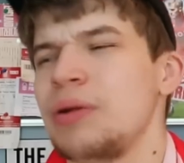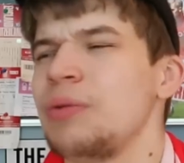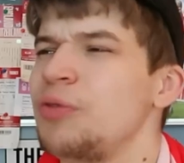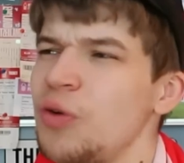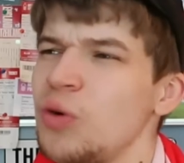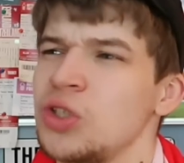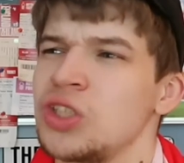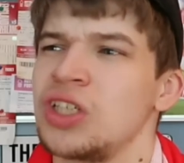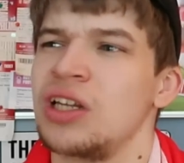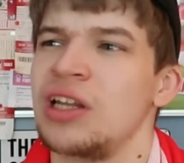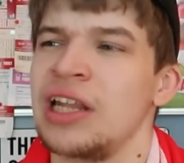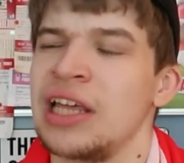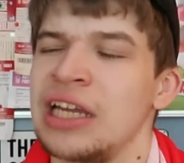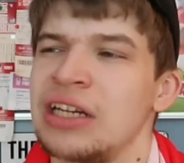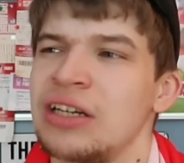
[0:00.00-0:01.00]
But
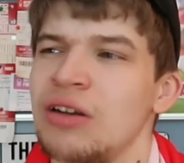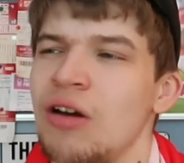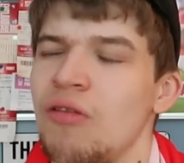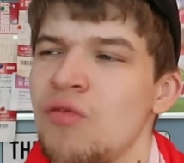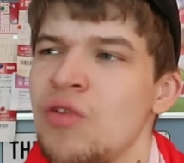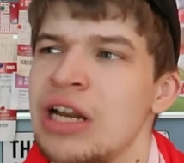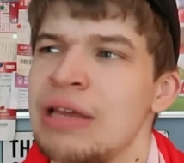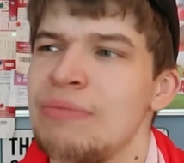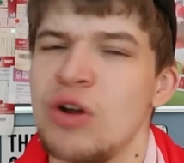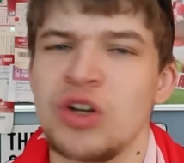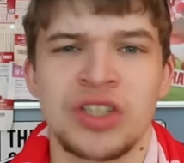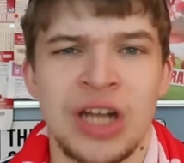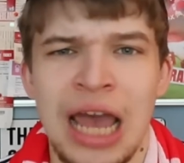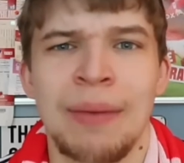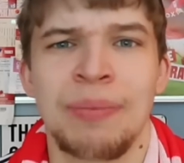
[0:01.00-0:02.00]
unfortunately, not really
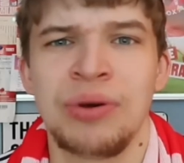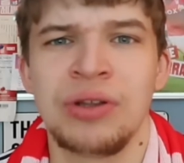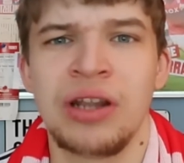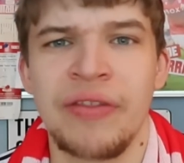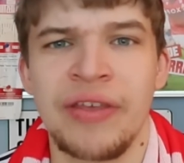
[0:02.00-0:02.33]
much happened